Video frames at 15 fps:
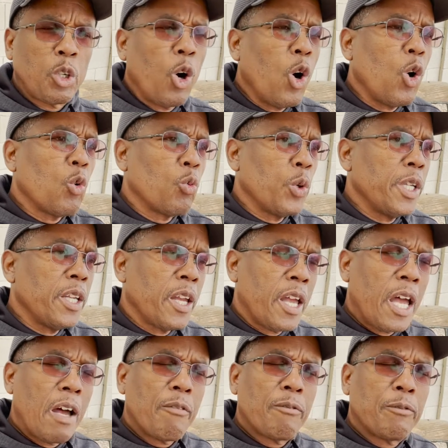Oh, we
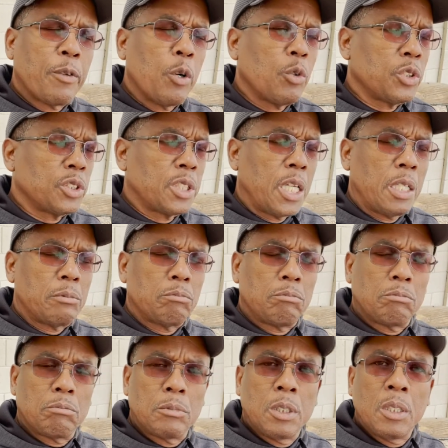have folks that
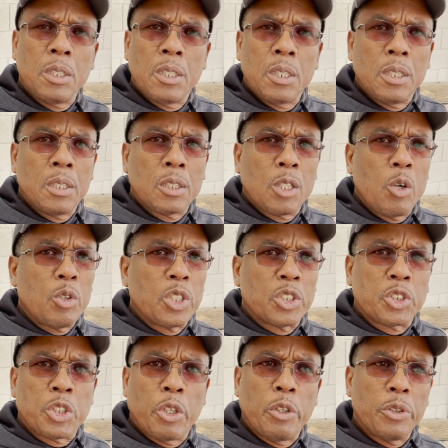go to
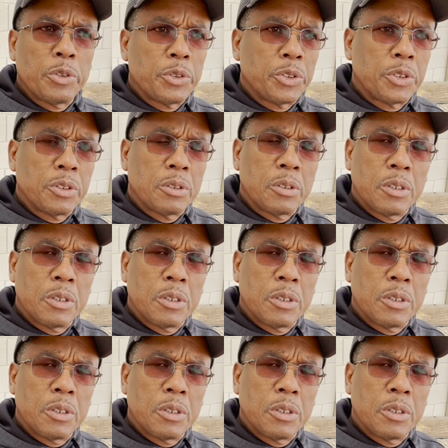church